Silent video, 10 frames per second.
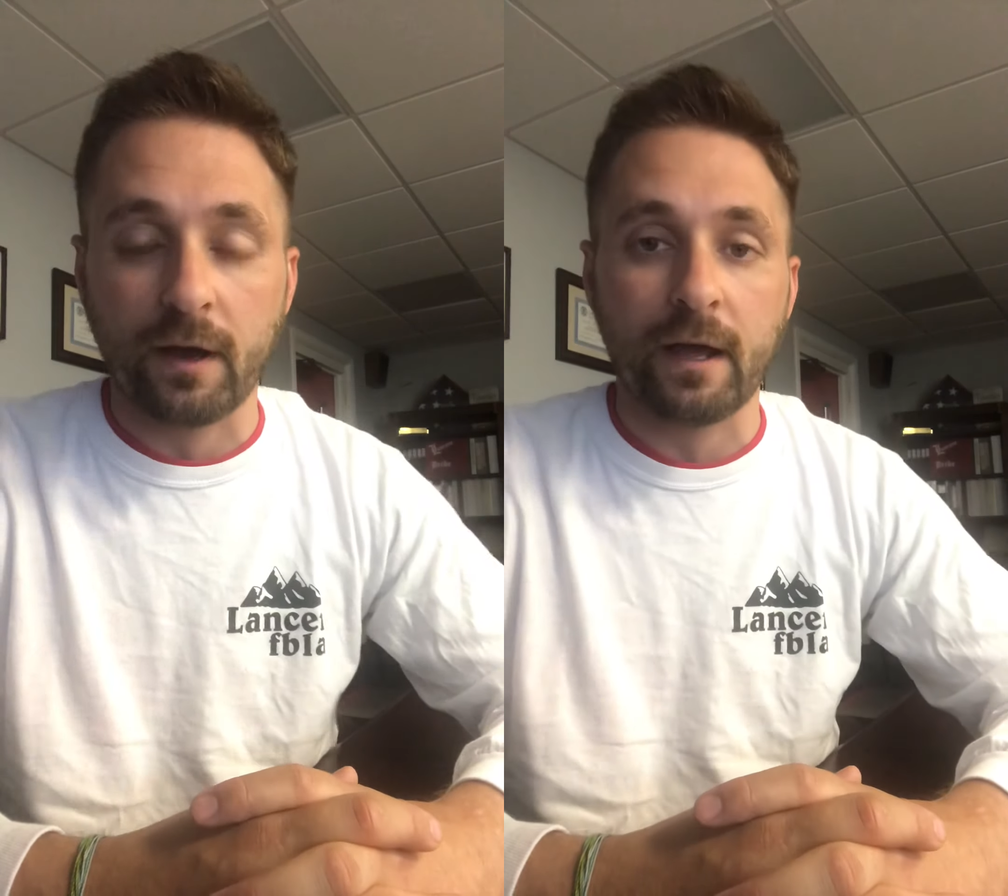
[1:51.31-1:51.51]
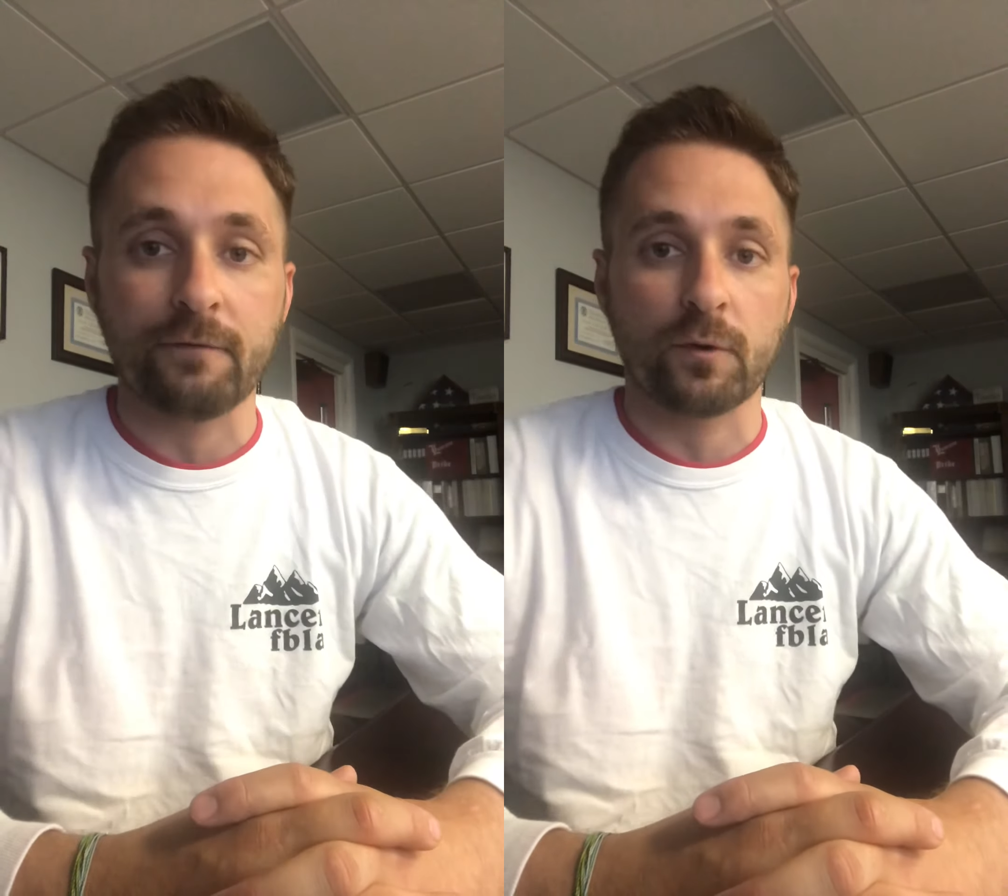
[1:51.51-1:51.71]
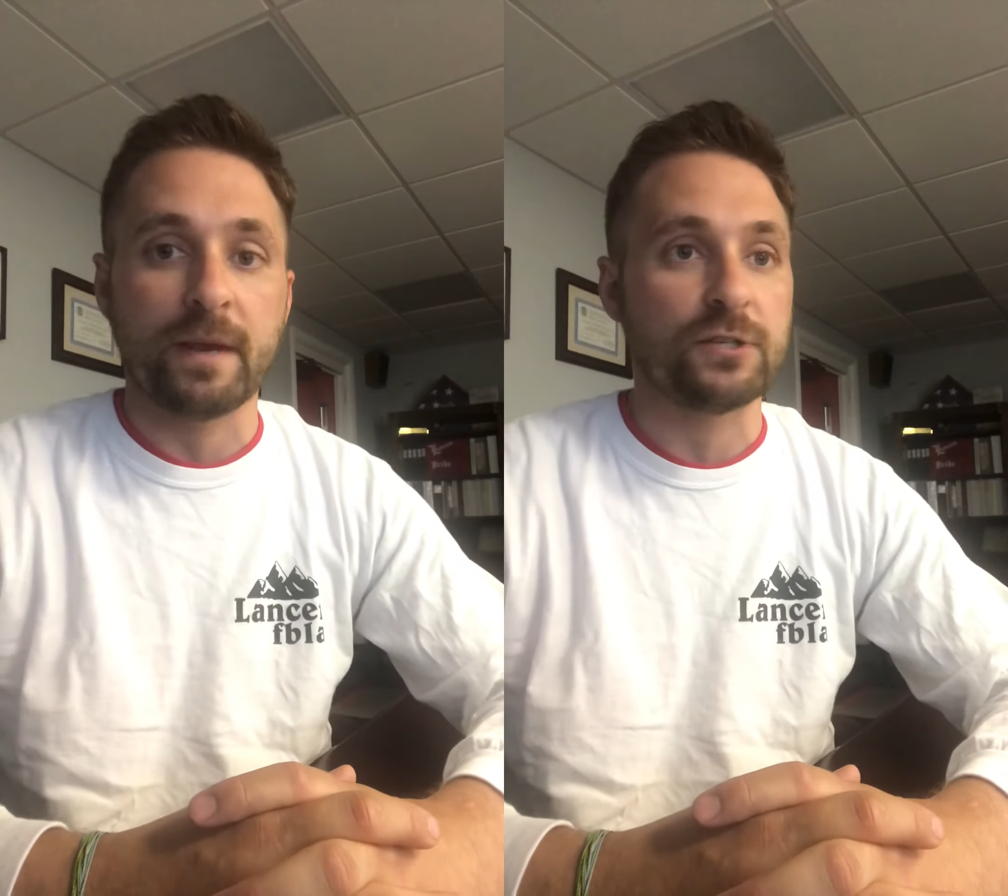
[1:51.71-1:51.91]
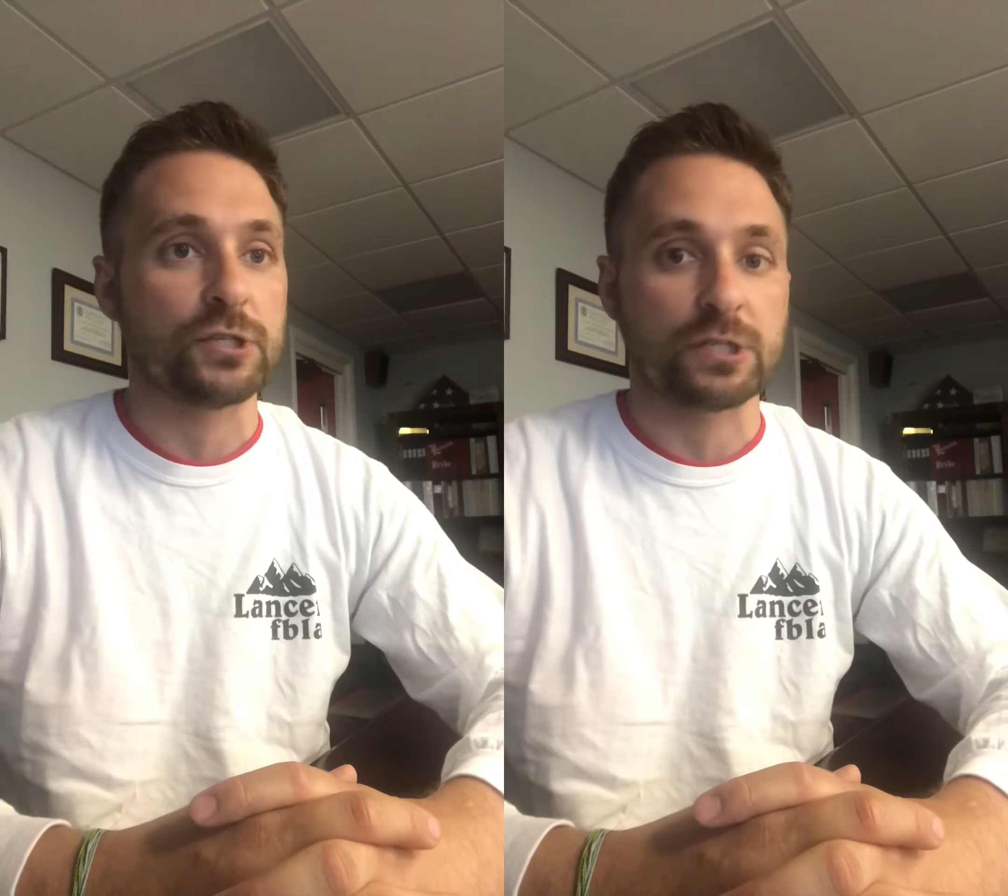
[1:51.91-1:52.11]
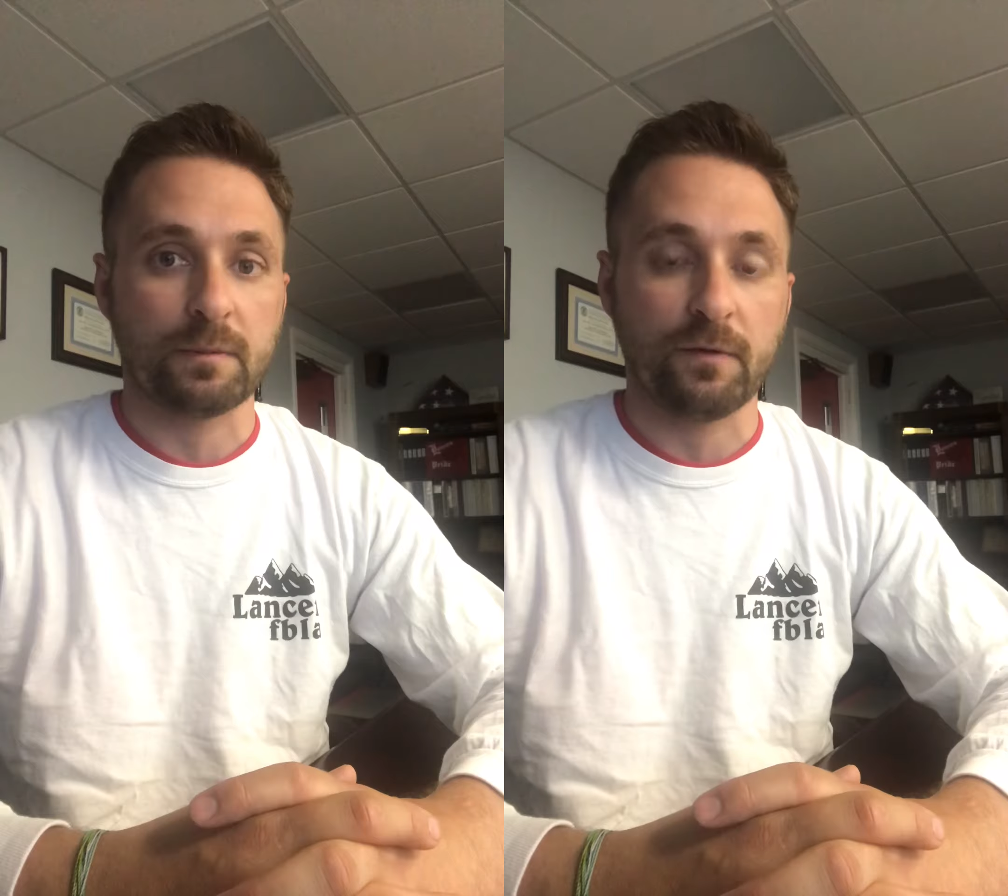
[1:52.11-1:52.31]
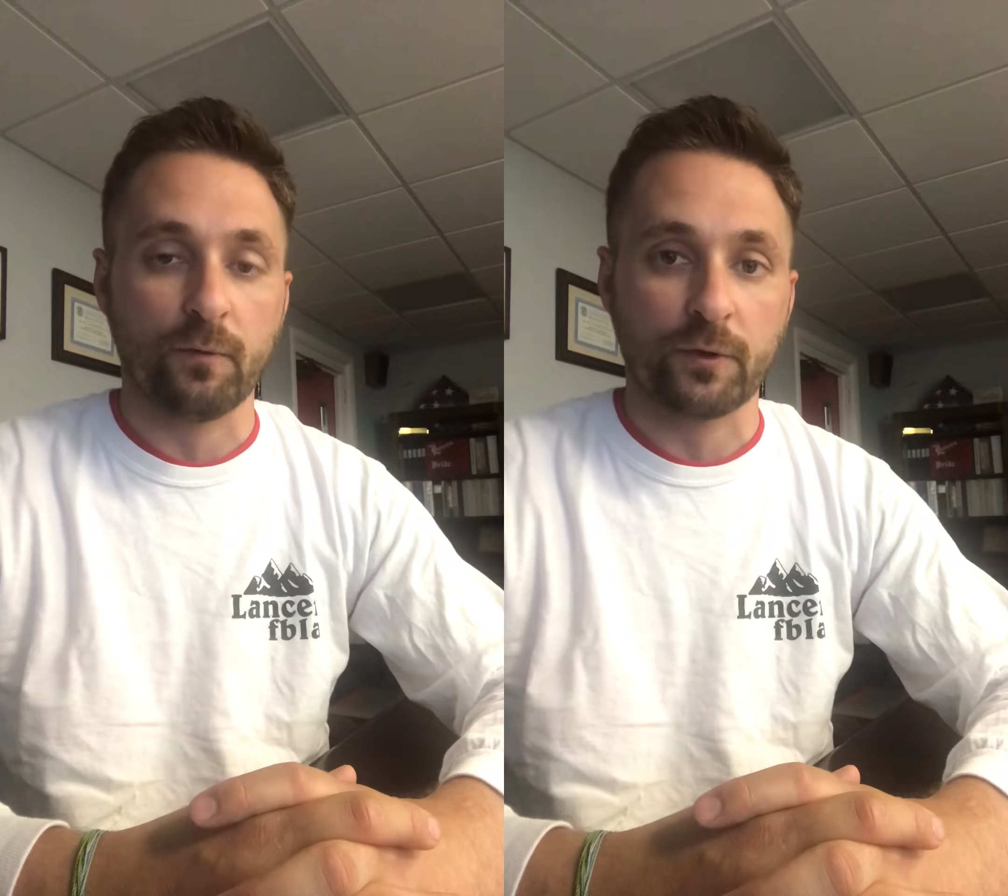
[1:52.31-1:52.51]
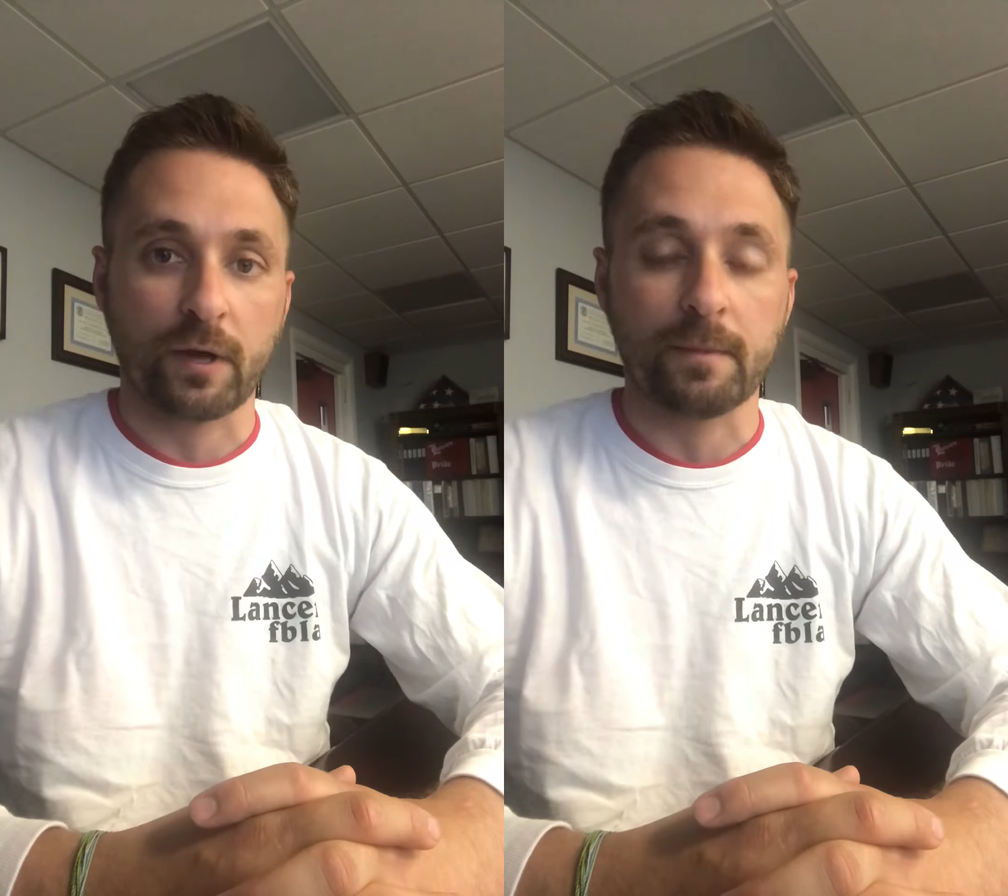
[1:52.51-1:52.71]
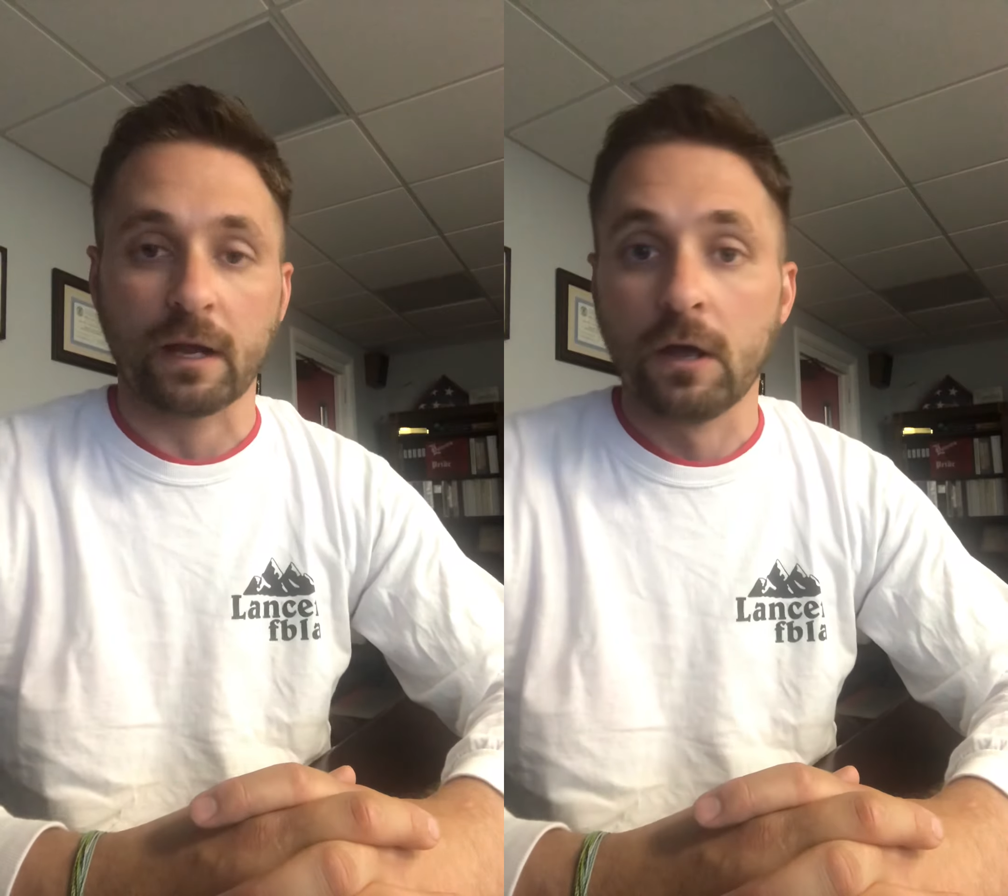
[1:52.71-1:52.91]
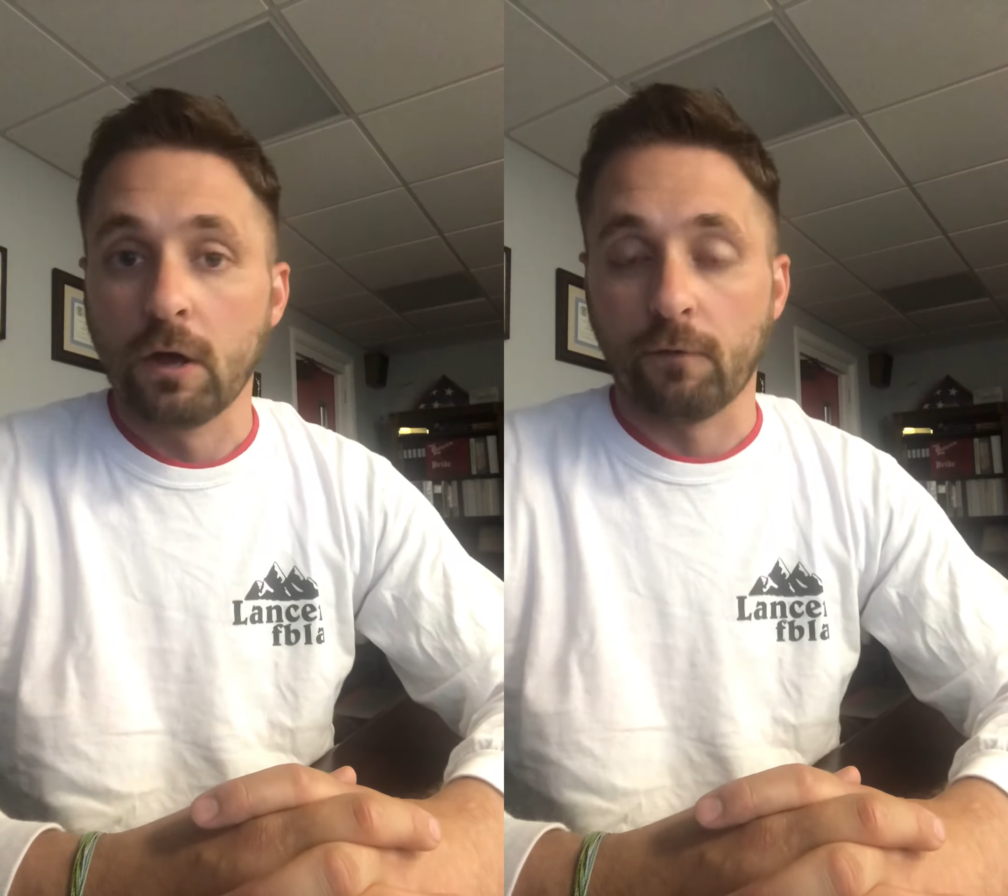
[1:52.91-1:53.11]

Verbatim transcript: Uh, information is going to be forthcoming